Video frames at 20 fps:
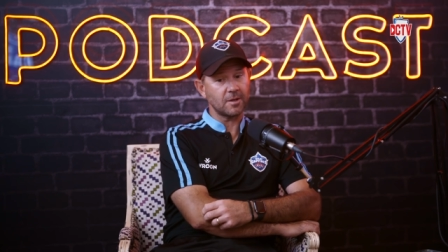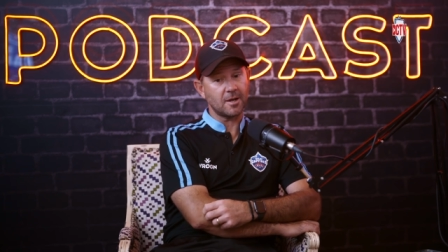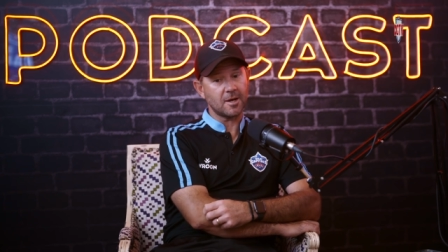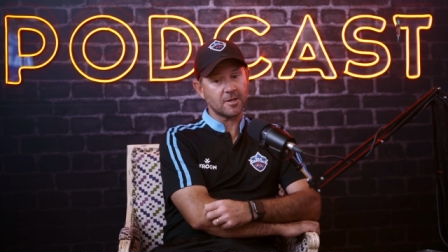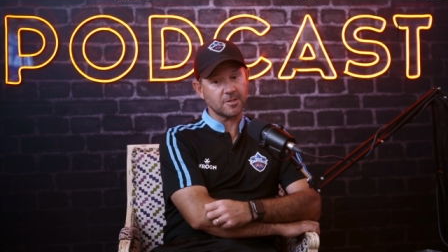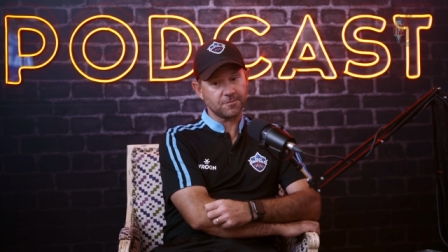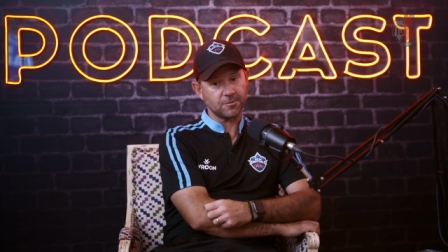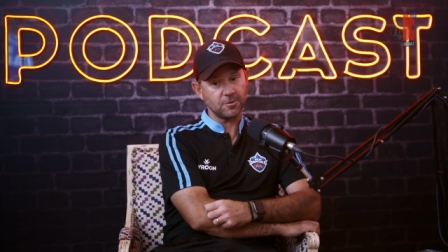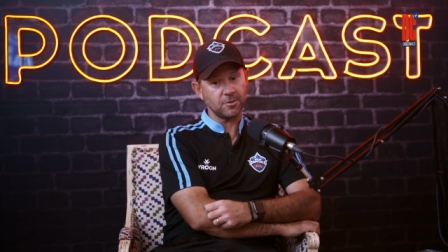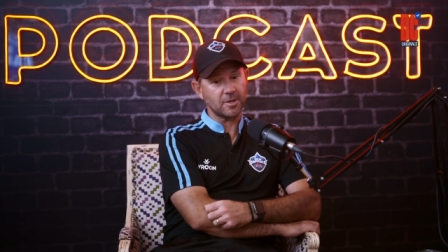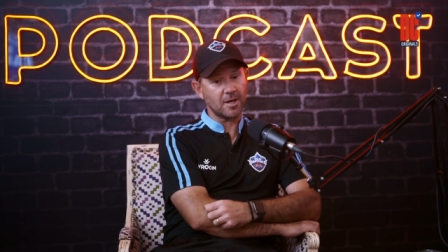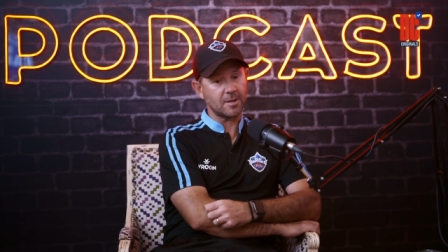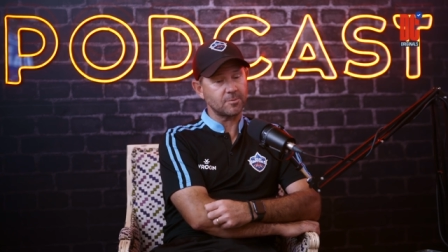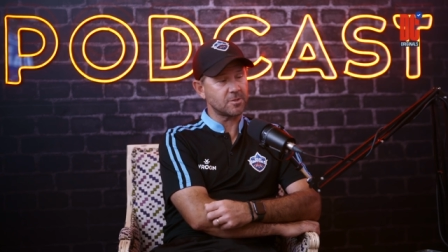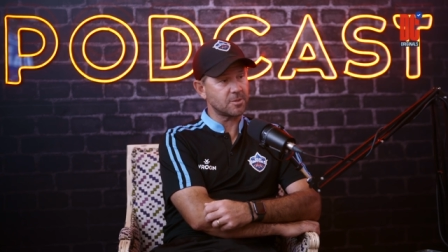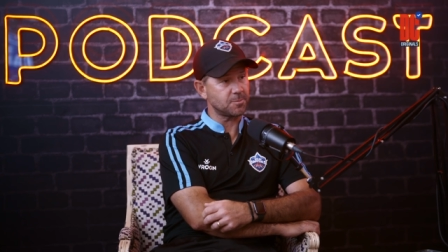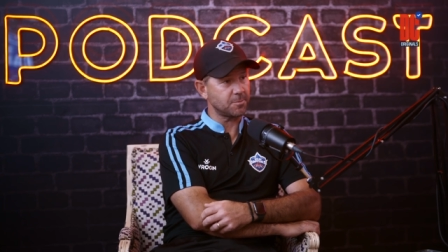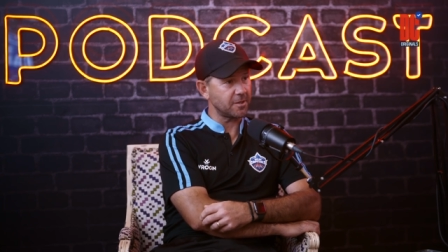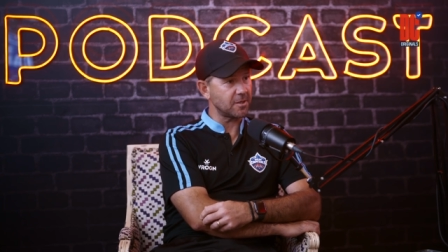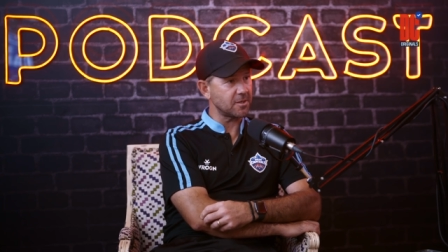The last few
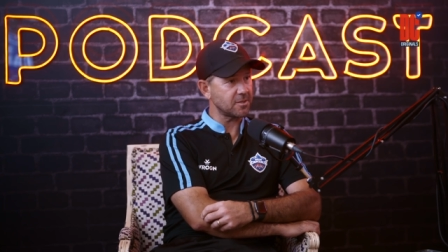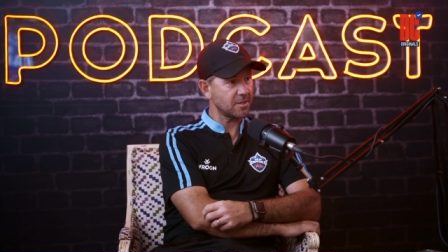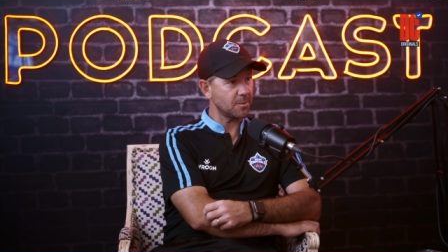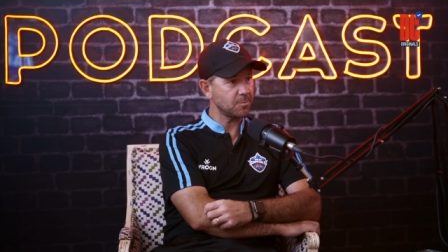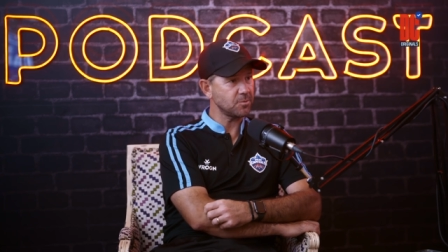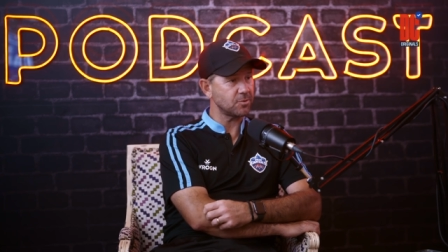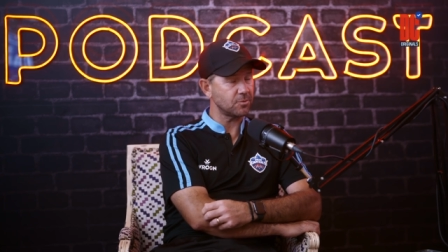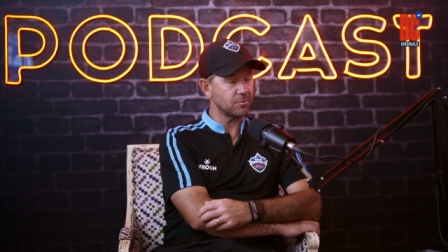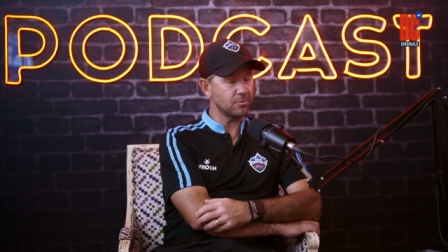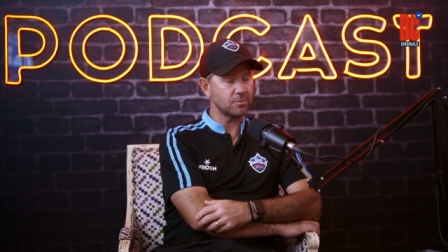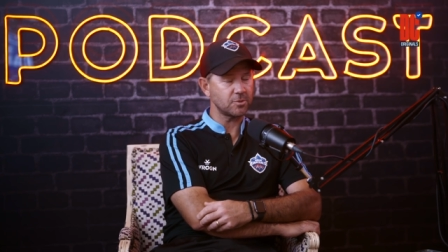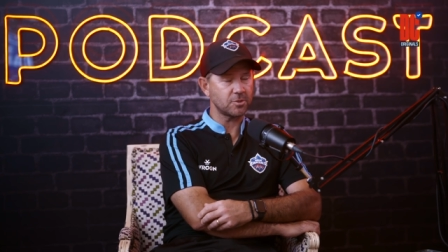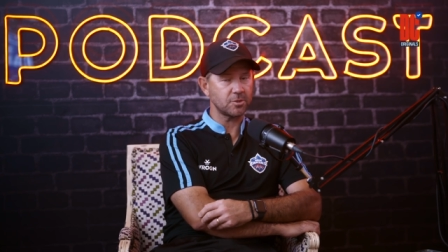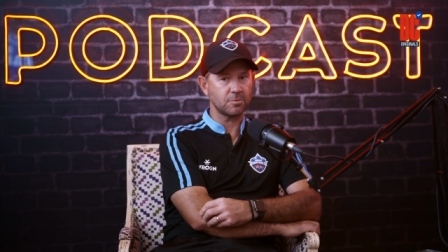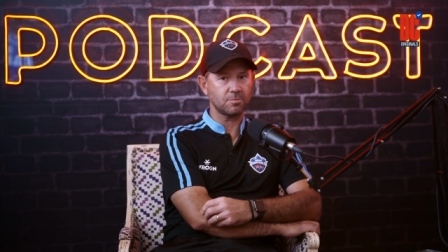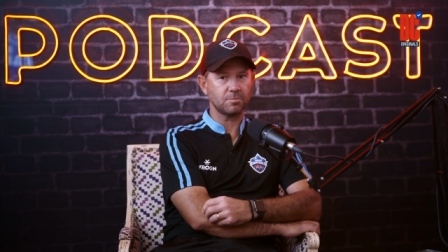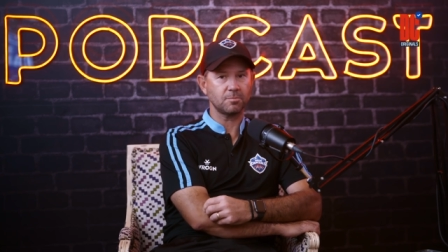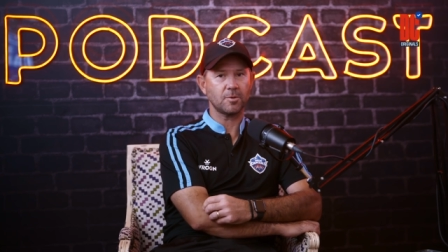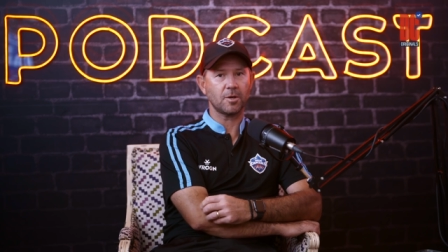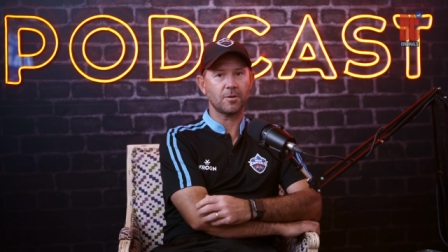games, it's been exceptional,
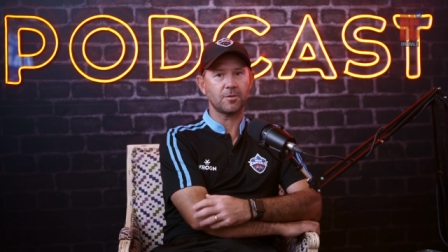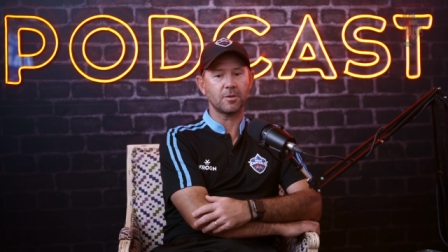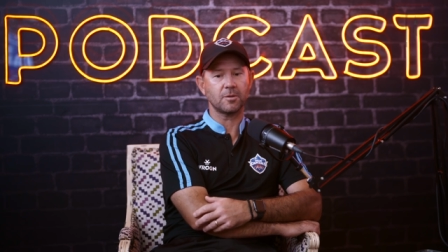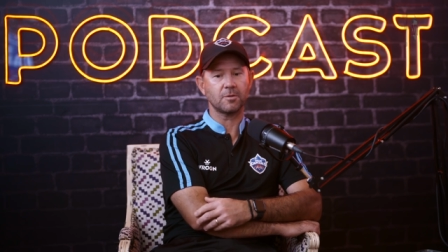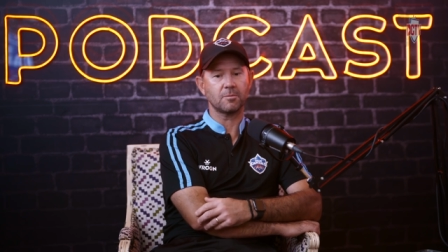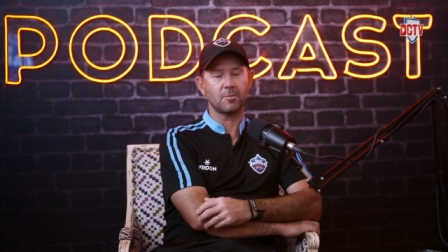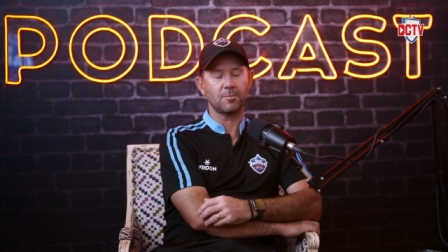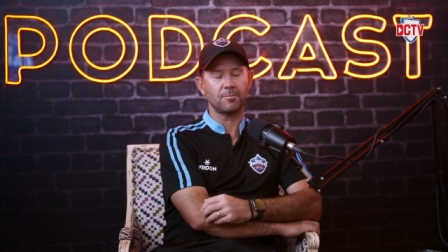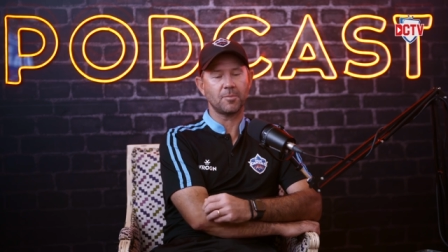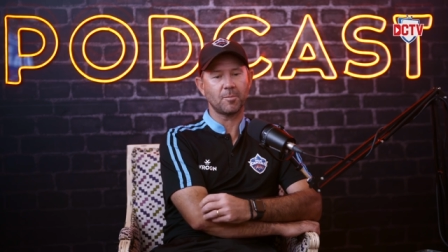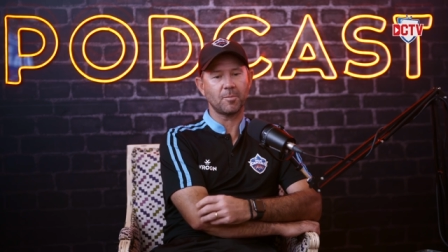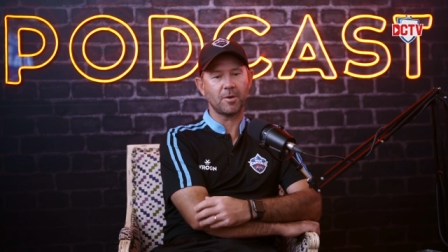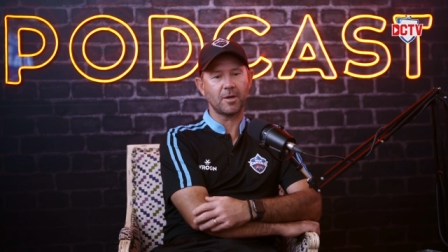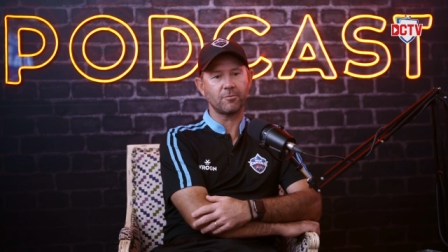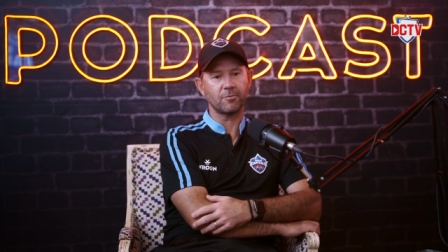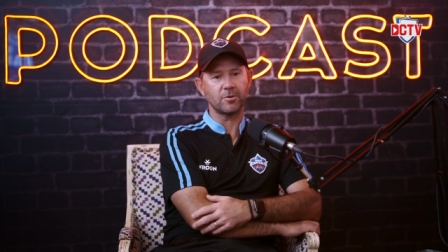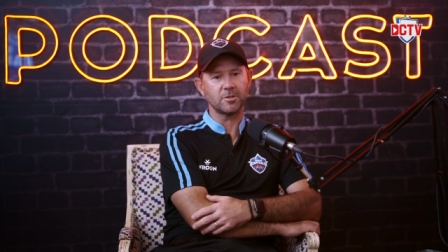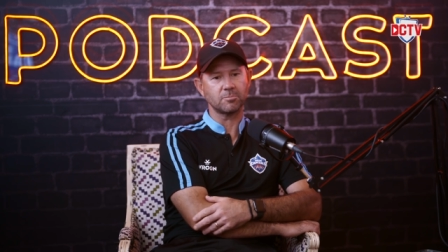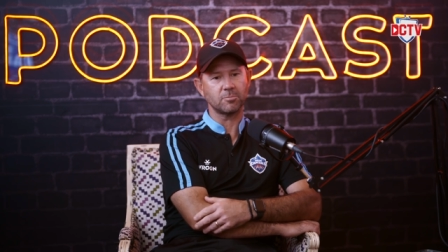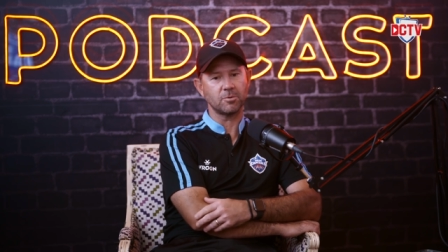which is I think the
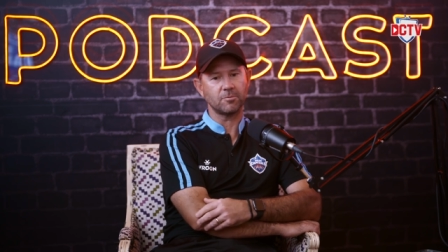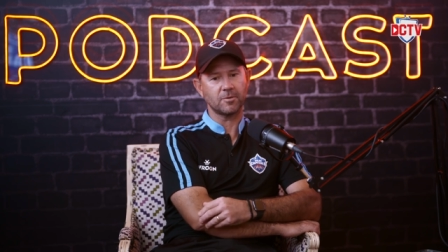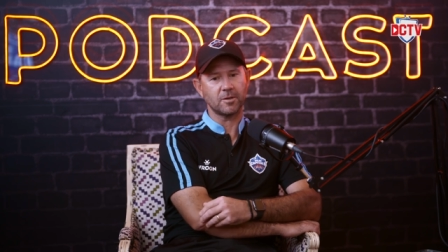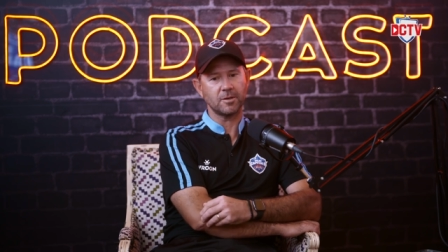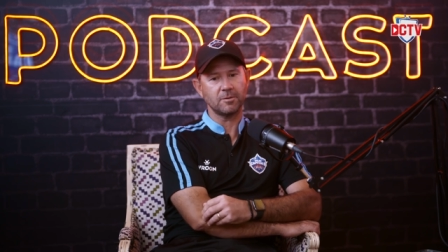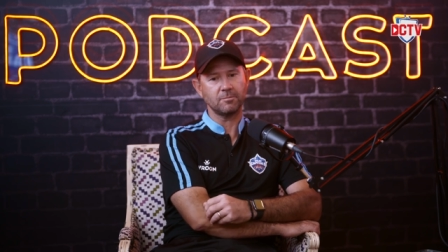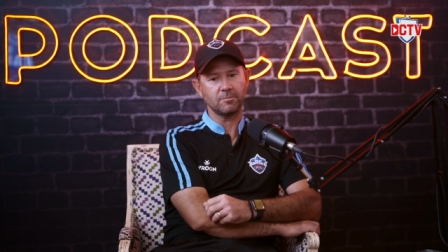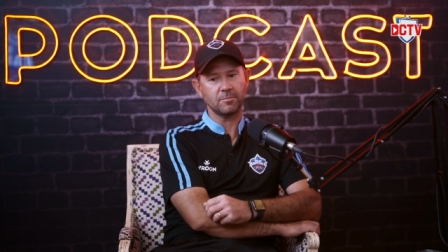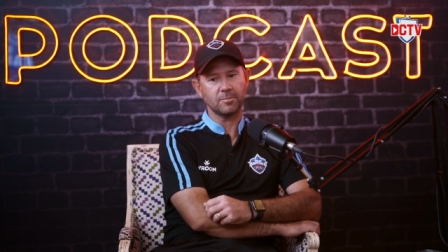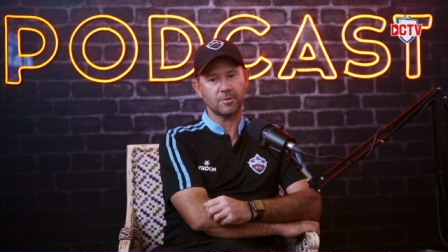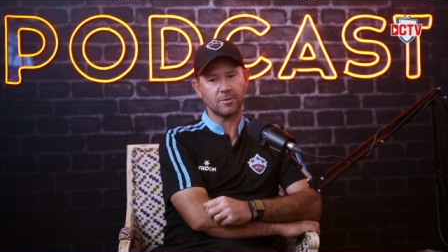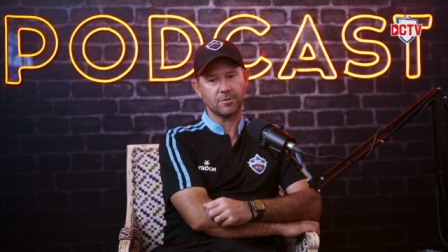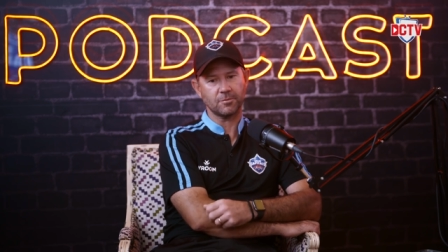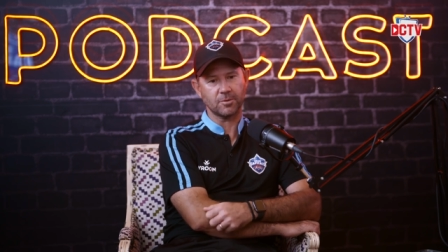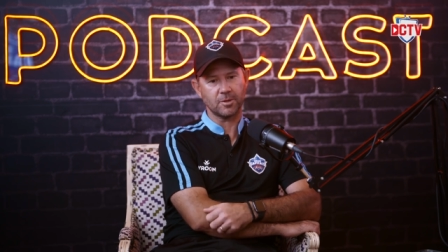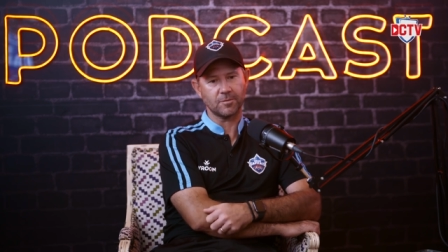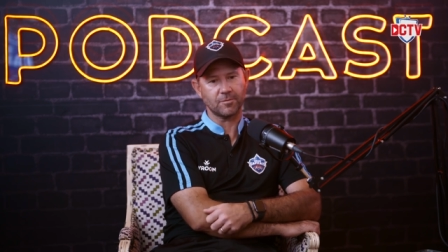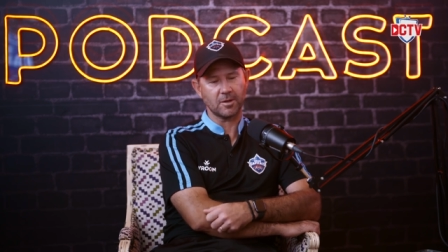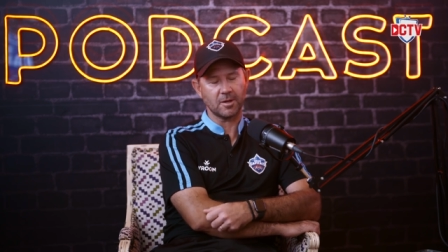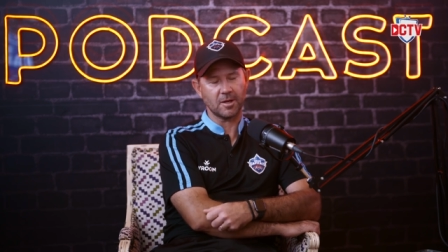main reason we've won the
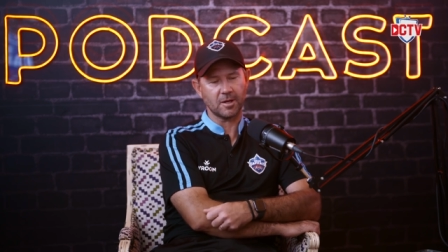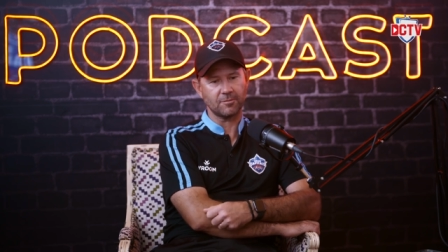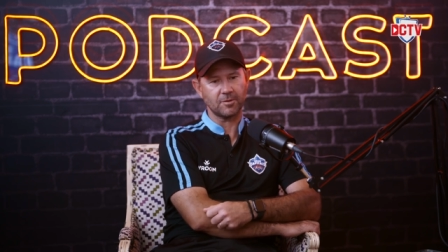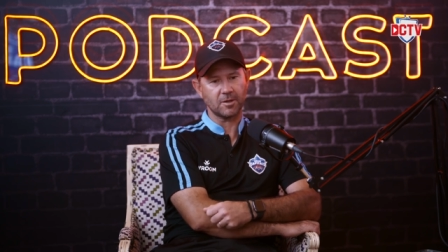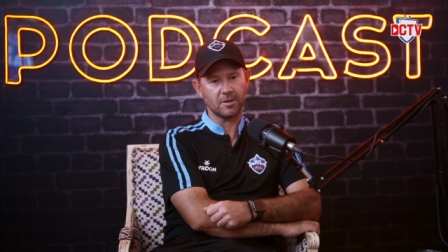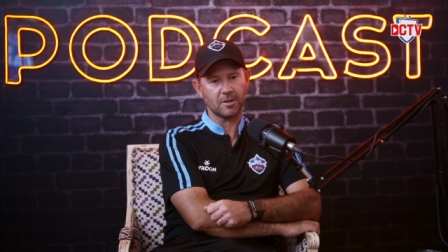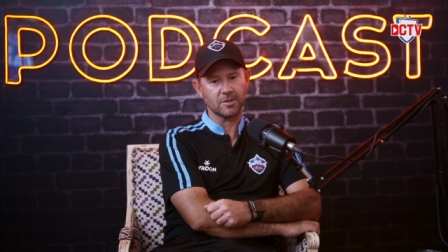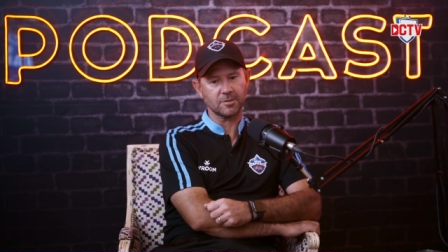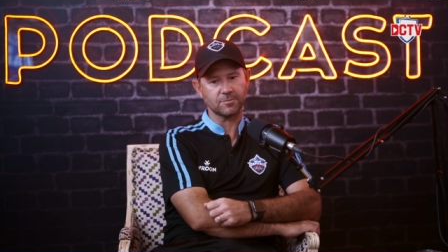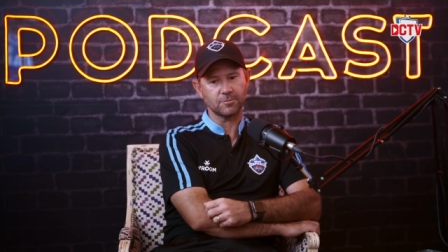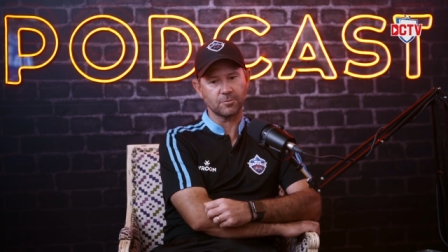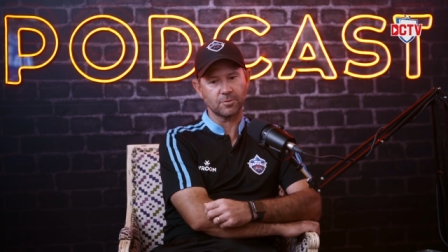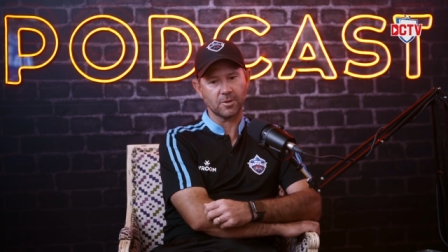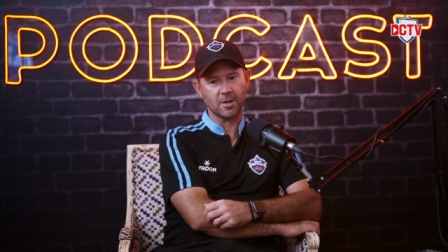three of our, out of our last four